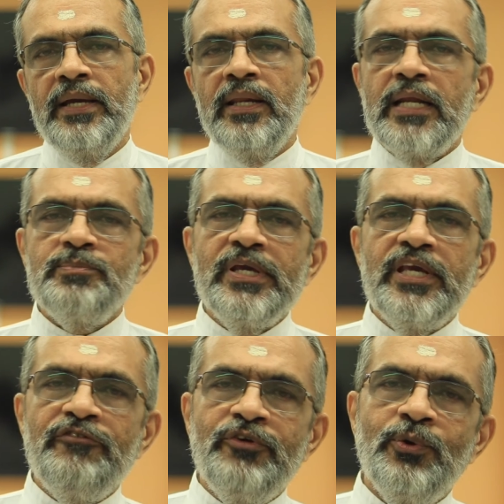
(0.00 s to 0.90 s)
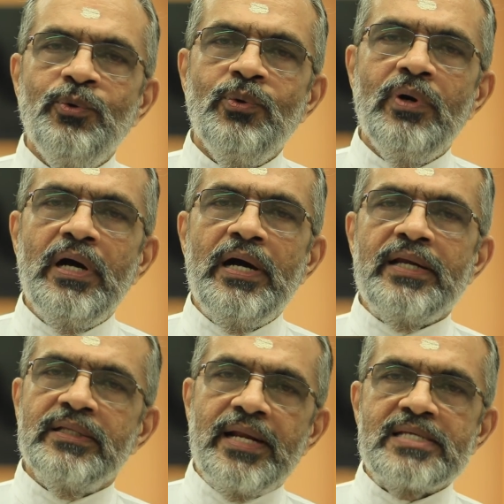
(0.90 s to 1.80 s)
Let me give you
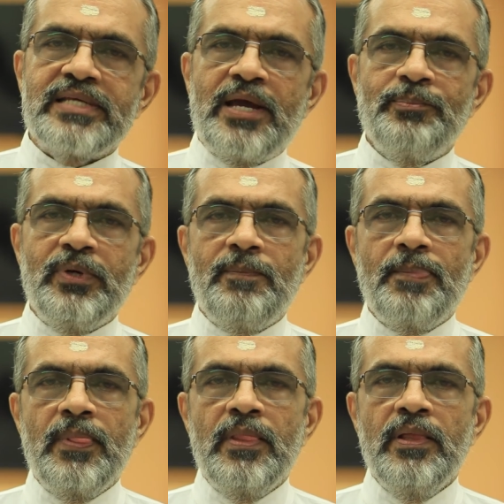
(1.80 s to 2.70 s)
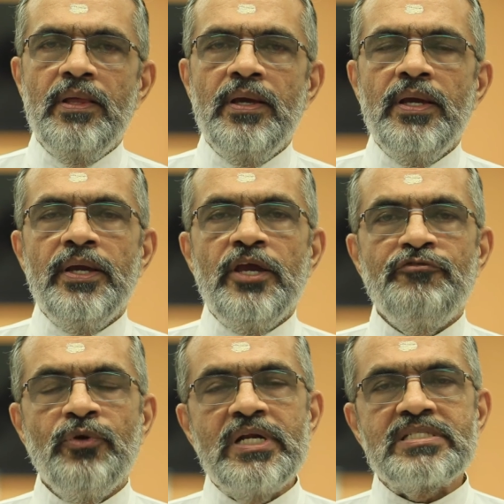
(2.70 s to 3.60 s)
another example. If
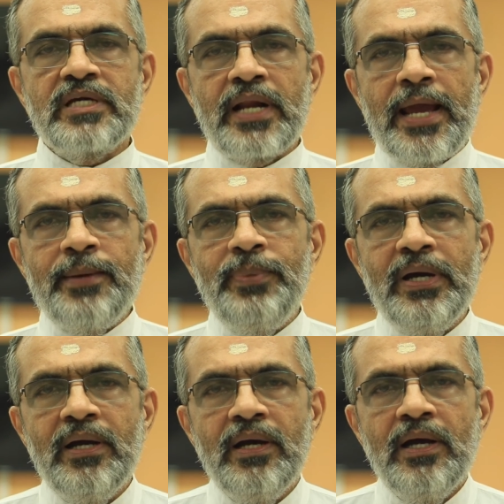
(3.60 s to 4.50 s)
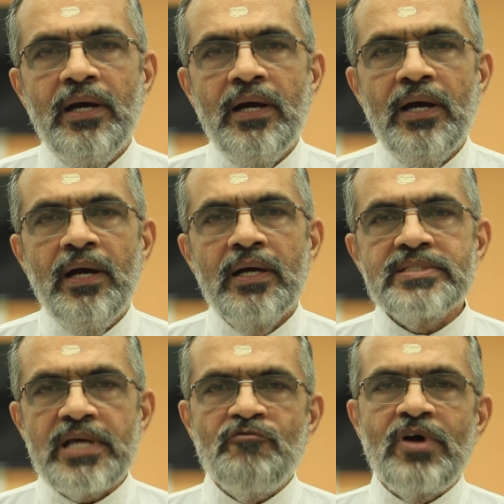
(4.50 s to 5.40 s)
you describe
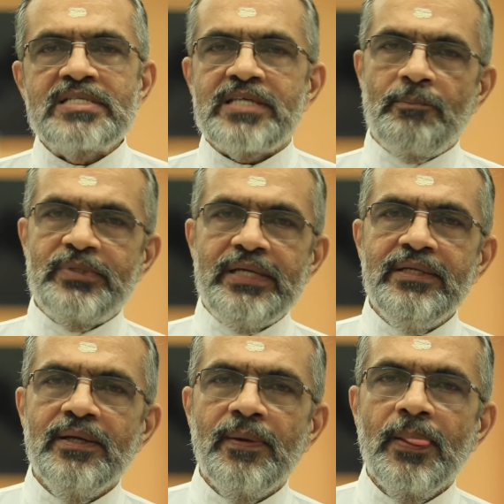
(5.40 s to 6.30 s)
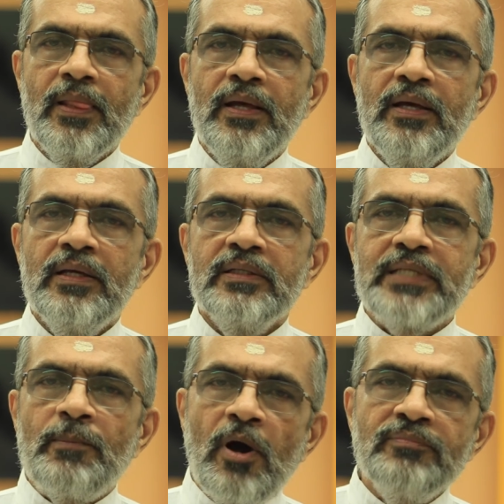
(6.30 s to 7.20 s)
someone something,
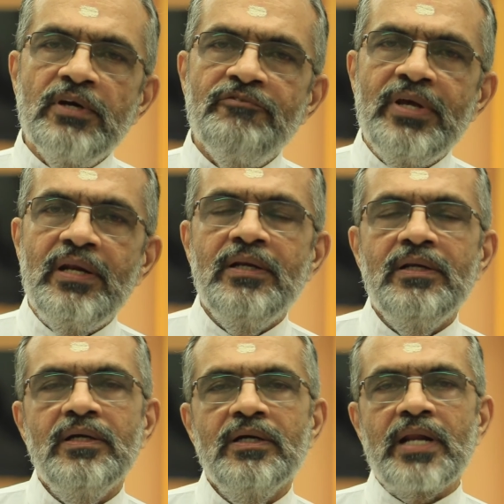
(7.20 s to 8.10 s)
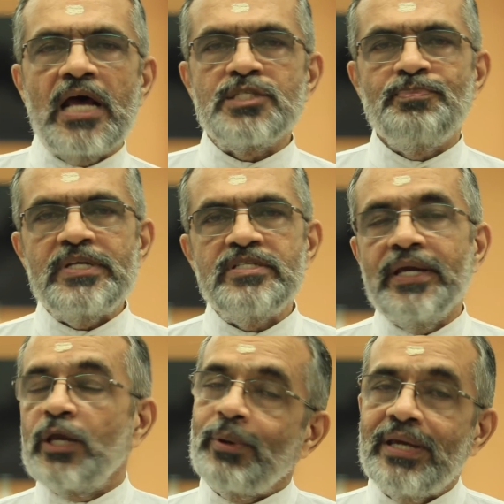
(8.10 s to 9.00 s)
some of them will grasp
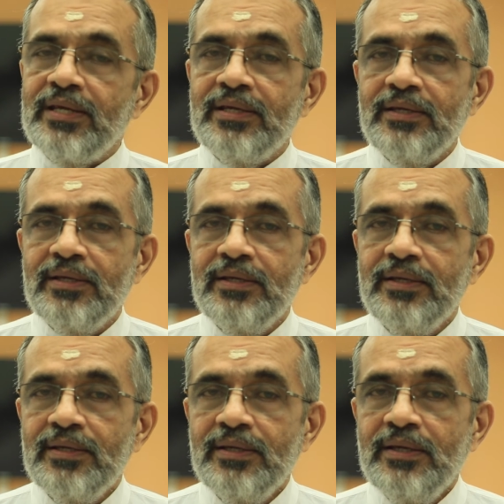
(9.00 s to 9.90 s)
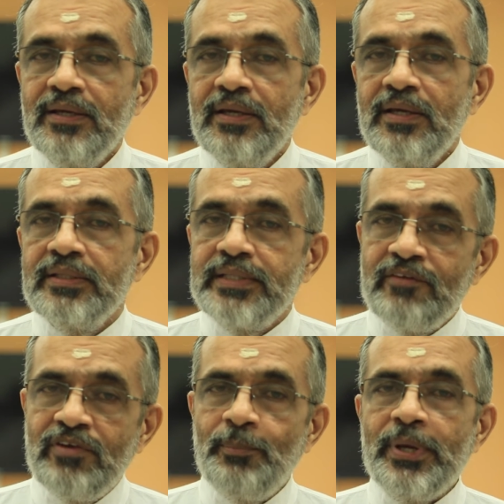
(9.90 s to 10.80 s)
it quickly. They
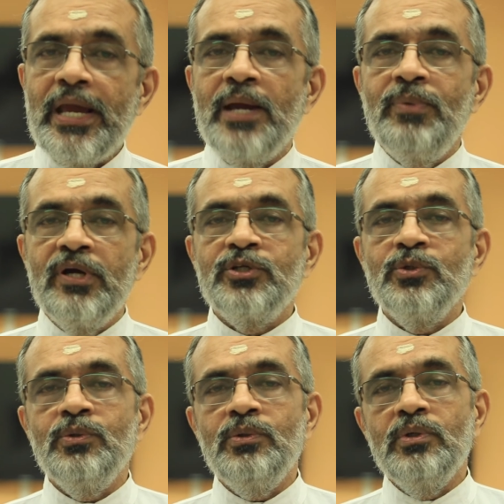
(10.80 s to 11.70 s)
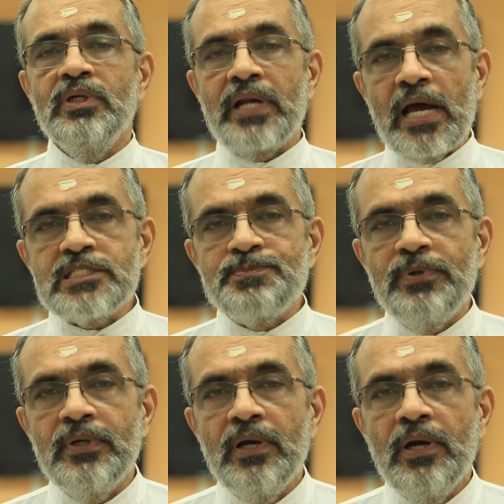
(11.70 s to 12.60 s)
will be able to grasp
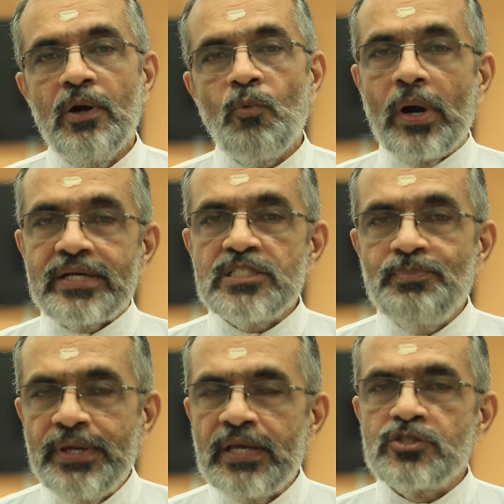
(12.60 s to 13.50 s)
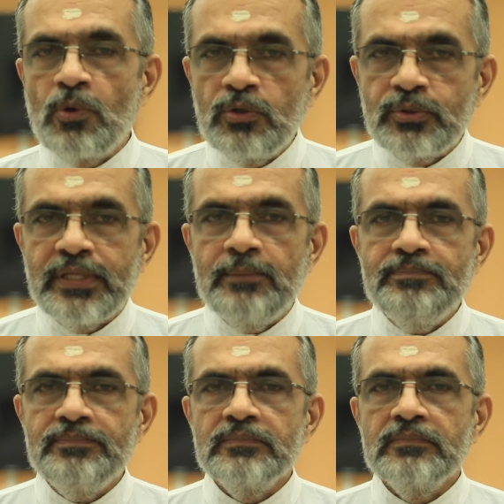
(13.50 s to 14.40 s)
what is being told to them